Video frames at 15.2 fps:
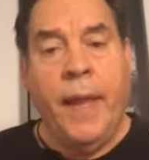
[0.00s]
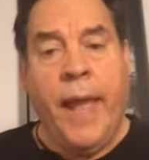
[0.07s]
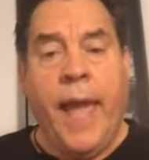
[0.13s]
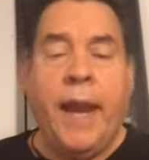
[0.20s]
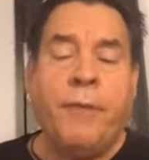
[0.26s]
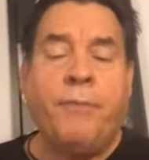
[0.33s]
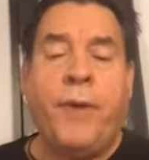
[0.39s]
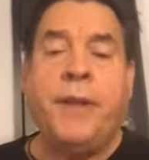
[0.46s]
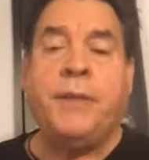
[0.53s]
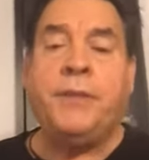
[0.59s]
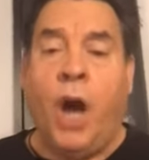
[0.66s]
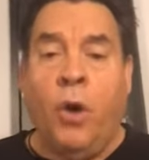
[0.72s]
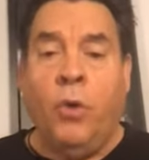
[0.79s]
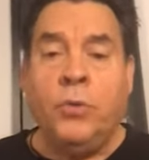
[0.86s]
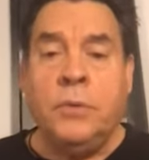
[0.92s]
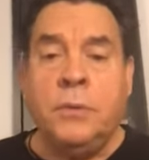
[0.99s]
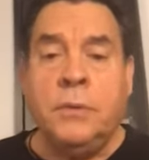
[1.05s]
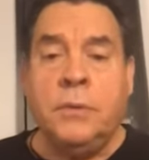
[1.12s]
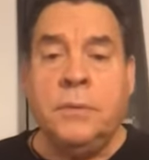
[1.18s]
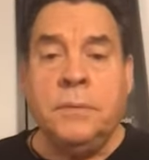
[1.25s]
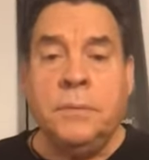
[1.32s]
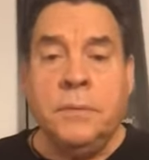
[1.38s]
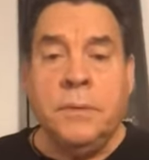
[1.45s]
And if we don't,
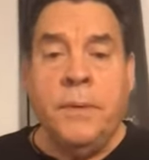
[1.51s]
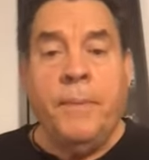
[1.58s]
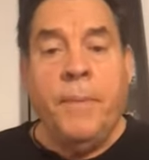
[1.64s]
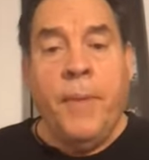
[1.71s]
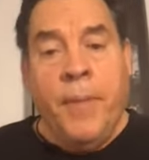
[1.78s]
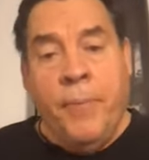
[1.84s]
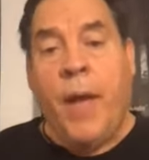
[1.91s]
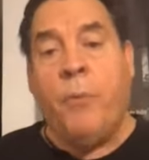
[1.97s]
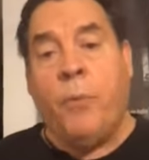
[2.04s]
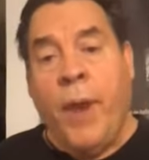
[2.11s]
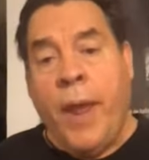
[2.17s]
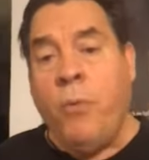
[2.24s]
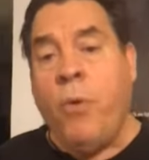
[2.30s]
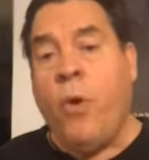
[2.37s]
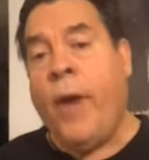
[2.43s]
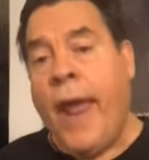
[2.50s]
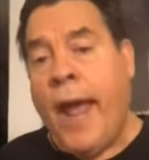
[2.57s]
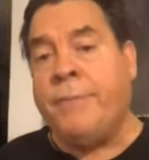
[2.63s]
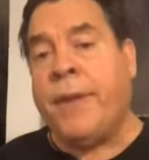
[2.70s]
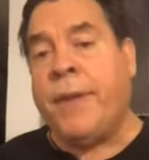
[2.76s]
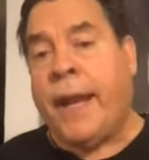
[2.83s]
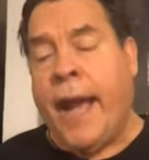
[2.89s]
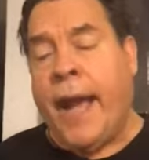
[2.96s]
then we will
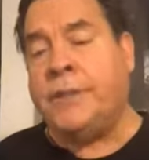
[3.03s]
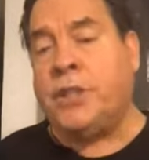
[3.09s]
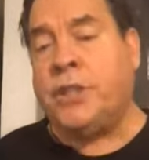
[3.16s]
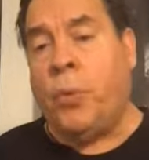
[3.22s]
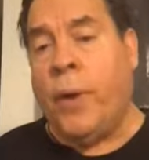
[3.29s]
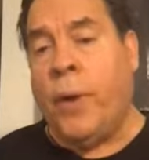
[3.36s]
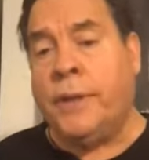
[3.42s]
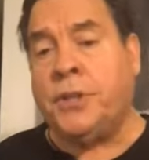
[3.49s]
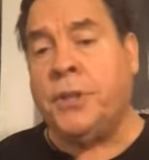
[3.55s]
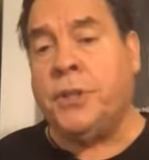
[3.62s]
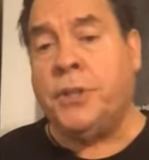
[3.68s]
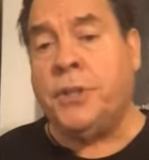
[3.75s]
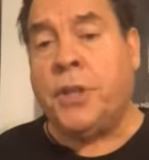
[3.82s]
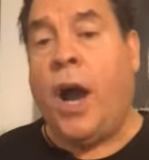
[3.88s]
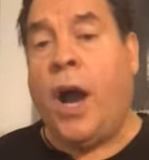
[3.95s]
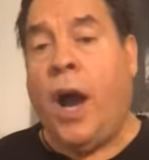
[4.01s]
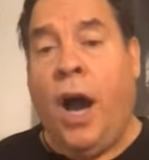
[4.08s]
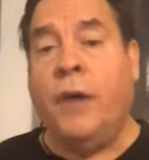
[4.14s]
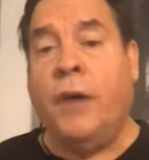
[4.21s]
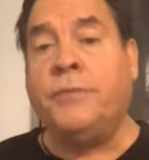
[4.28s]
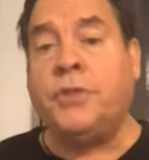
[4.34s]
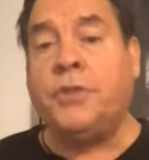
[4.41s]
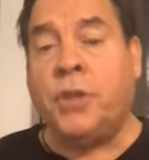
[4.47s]
have the consequences
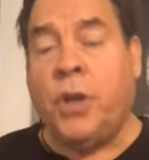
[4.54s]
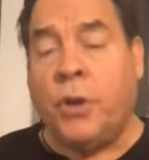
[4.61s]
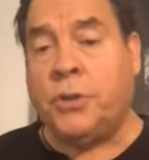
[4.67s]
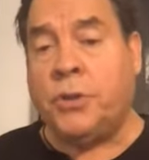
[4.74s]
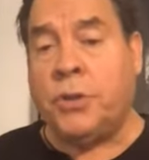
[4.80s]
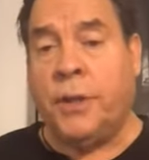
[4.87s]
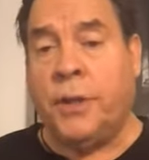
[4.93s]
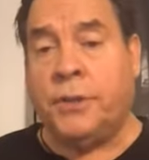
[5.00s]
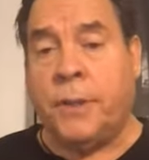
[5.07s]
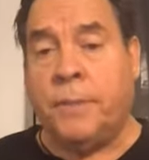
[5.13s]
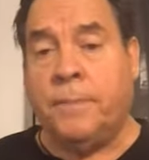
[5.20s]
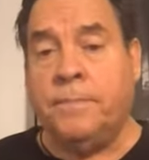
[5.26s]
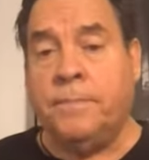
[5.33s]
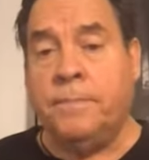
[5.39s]
of socialism.